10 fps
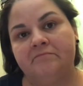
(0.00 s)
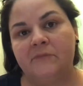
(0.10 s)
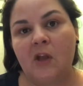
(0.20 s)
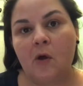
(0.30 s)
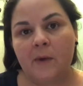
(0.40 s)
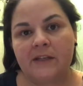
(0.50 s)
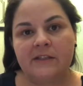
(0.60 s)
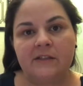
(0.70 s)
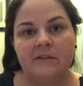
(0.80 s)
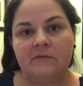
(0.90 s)
know what
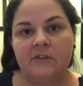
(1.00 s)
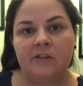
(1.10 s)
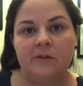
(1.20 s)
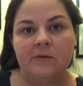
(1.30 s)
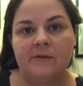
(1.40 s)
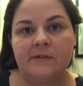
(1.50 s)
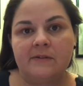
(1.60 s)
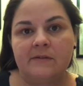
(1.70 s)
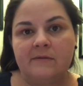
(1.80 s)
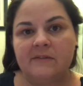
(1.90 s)
to do,
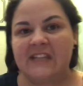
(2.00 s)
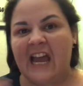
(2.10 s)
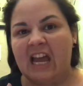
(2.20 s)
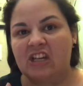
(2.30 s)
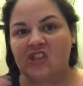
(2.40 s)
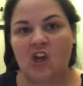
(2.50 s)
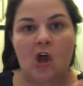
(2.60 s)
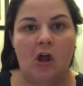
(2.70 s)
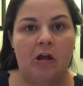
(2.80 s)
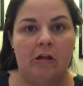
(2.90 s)
stash,
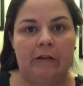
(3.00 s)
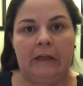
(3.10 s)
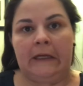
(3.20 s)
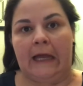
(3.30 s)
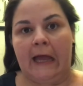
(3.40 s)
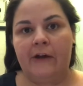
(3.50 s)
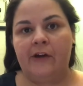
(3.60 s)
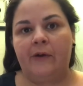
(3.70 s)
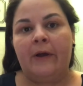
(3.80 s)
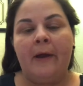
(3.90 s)
haul, I don't know.